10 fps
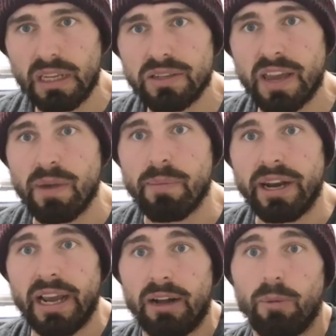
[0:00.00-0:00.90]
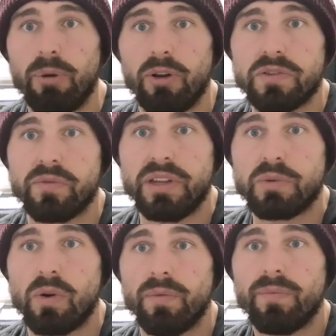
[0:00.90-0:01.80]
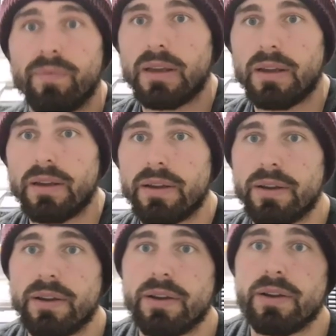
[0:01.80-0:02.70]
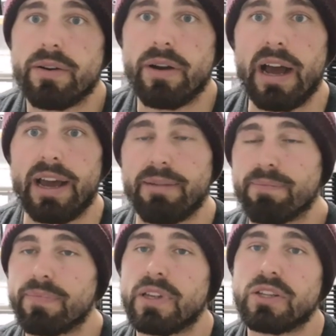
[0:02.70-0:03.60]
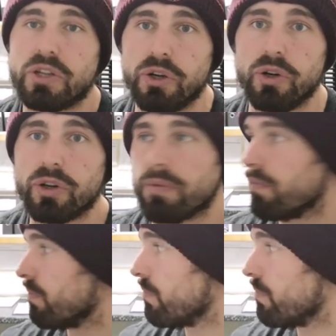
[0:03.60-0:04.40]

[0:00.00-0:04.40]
Just give me a minute, I'll pause from this one. Right, Stoke.